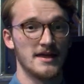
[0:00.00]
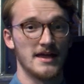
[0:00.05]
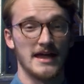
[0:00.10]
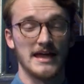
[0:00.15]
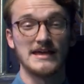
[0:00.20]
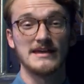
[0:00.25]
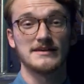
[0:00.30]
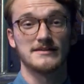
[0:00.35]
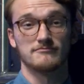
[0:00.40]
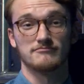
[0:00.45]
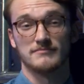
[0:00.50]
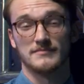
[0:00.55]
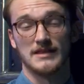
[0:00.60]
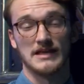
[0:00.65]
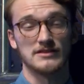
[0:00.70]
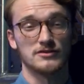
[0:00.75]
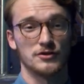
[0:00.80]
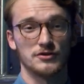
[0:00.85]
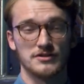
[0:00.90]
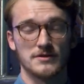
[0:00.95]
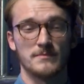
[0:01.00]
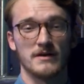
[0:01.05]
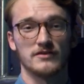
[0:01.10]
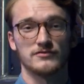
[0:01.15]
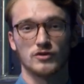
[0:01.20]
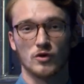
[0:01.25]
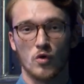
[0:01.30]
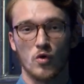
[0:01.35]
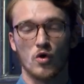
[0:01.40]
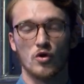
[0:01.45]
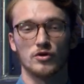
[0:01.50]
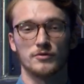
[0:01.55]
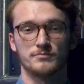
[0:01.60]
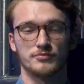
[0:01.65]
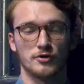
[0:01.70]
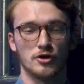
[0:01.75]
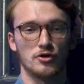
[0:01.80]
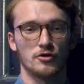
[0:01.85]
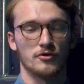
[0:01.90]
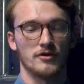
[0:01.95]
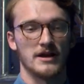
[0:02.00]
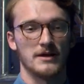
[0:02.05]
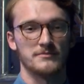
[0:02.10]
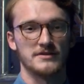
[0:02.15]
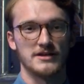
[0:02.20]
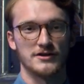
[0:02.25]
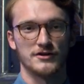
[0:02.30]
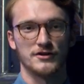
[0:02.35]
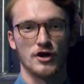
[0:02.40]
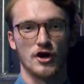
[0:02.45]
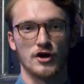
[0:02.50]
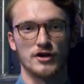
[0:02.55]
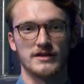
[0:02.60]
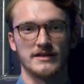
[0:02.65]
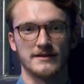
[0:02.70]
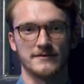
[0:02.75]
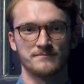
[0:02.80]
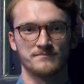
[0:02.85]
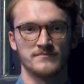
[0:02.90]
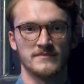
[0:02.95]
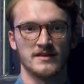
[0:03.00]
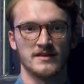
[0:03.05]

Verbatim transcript: And they learned about the choral program here at Harding.